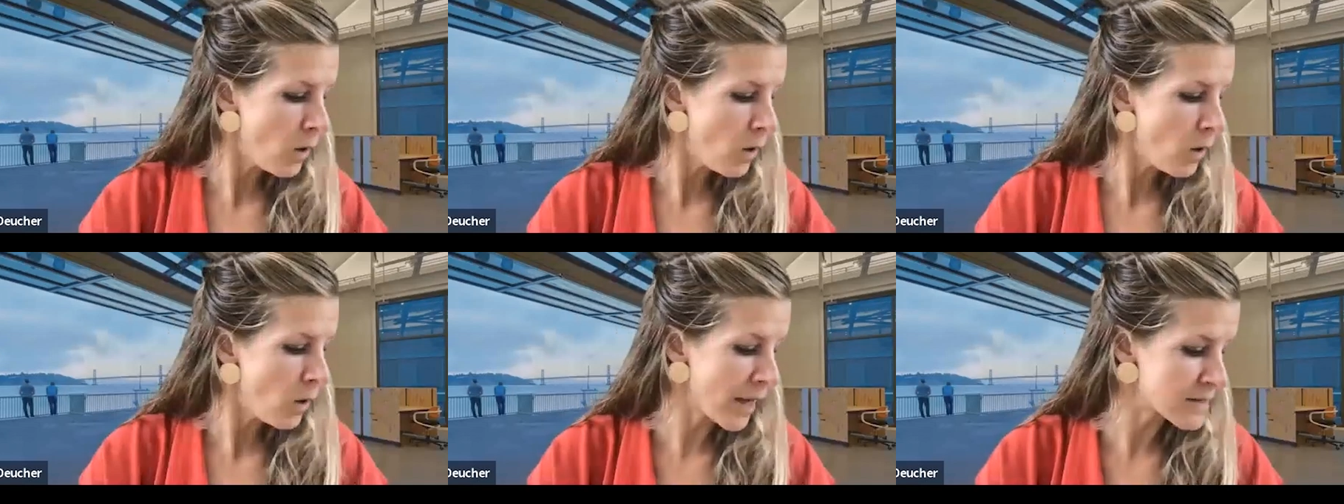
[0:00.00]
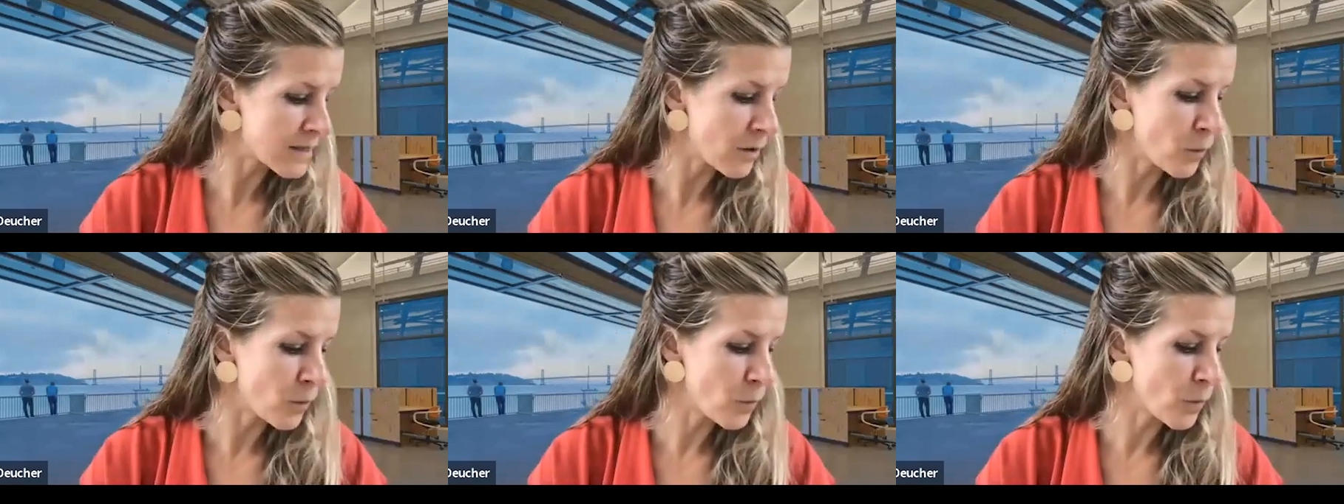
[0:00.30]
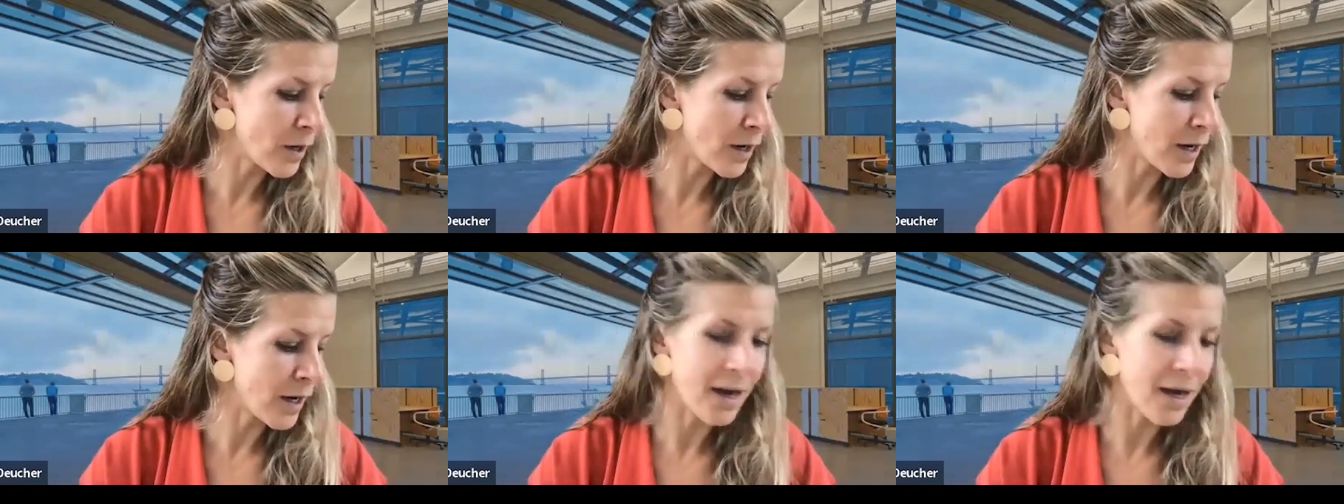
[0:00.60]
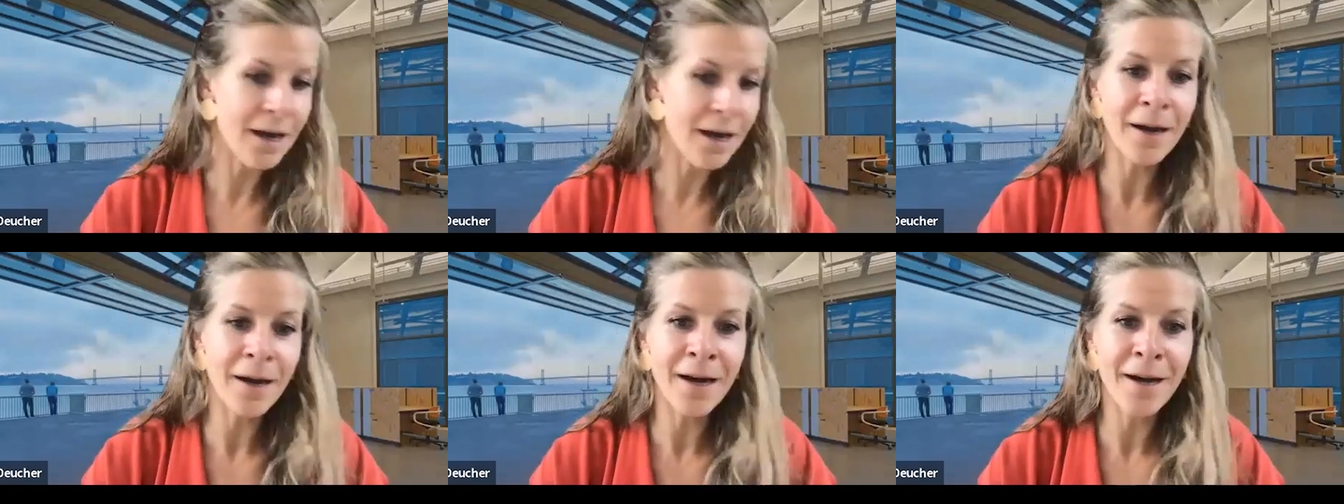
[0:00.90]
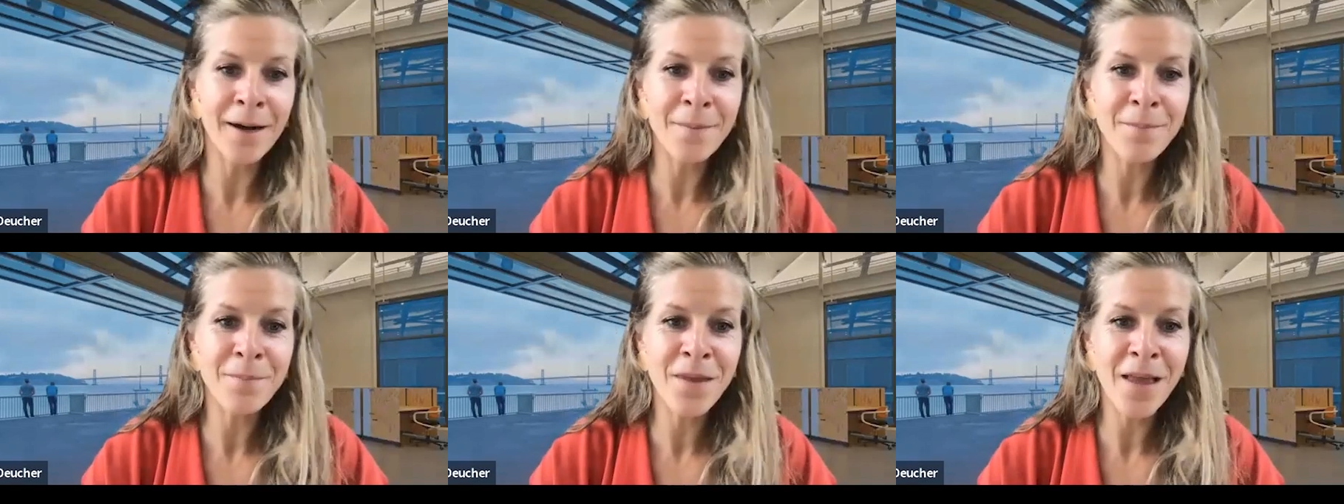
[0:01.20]
Okay, so
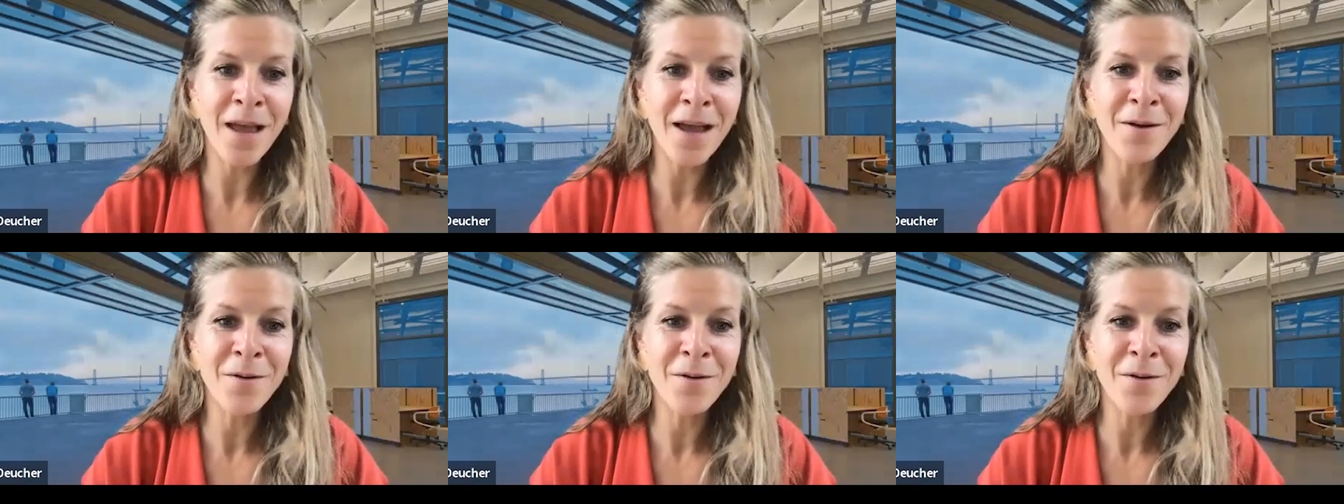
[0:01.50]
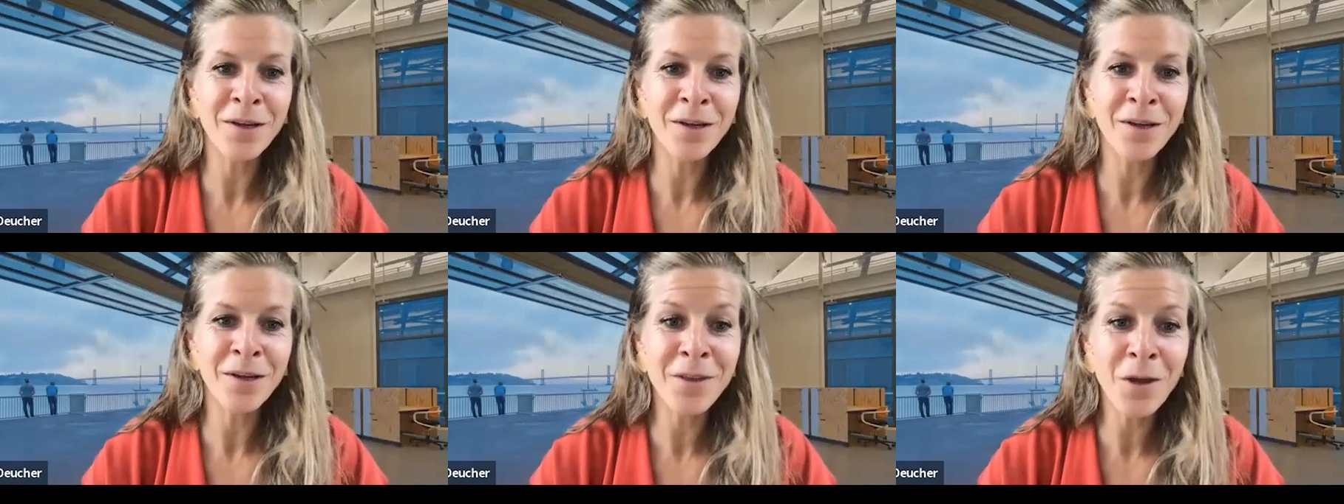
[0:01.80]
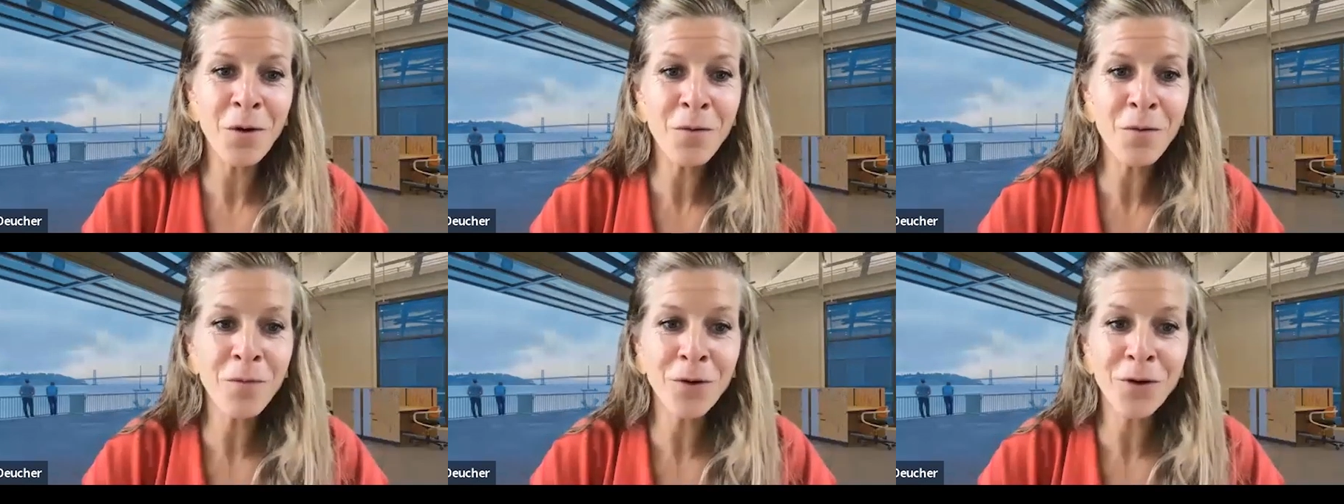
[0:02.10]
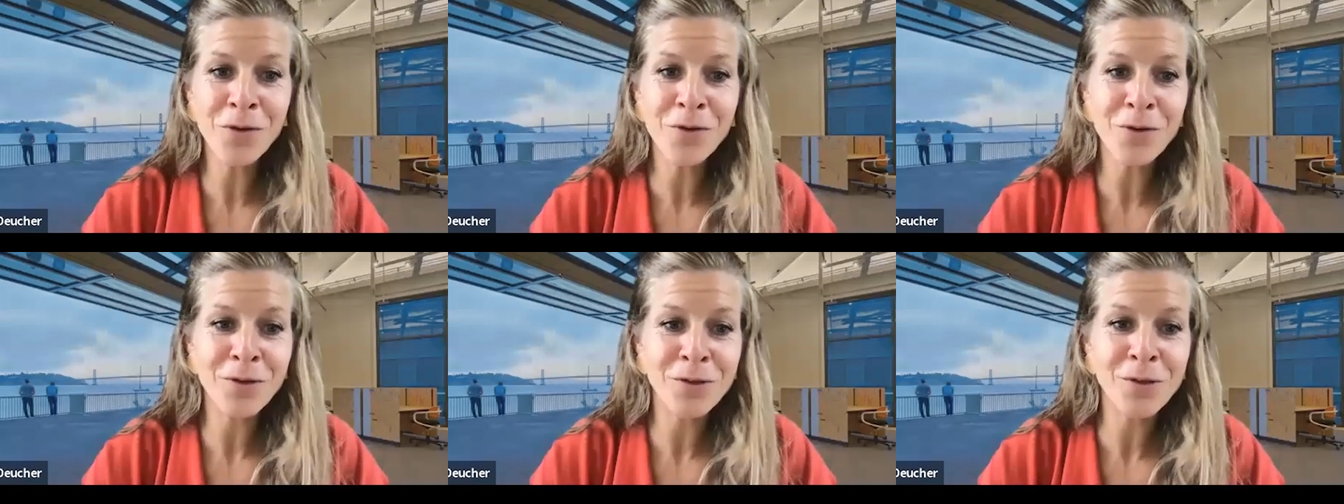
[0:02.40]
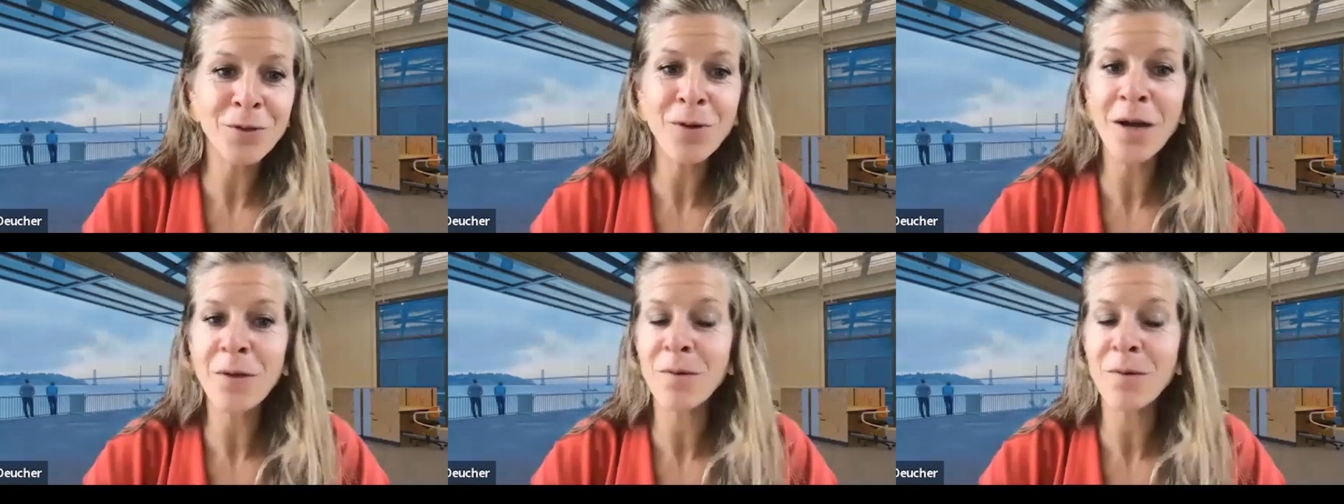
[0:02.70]
with no
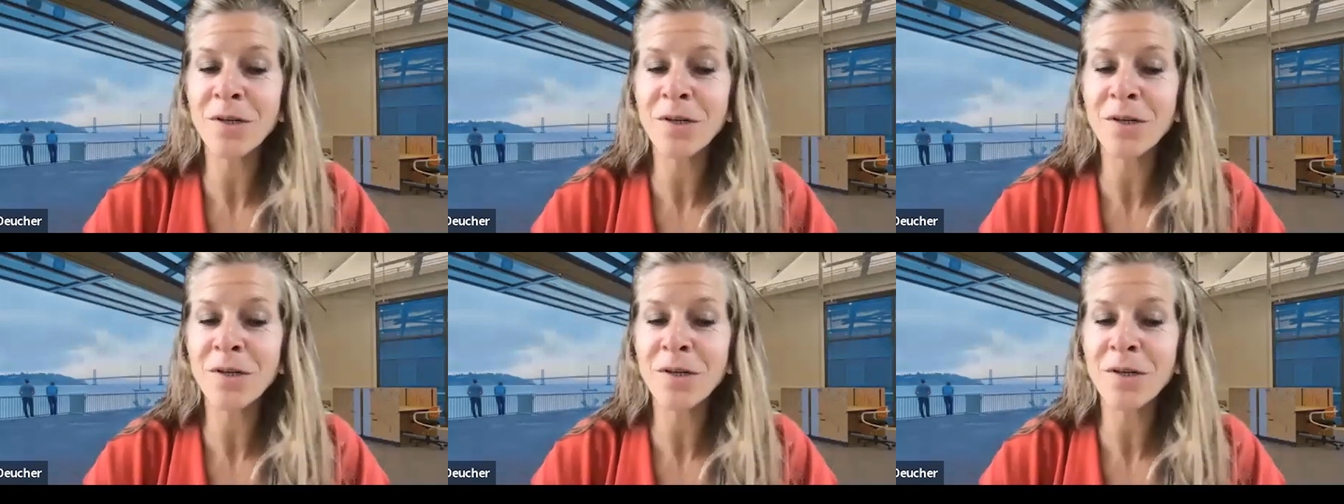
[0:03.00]
further ado,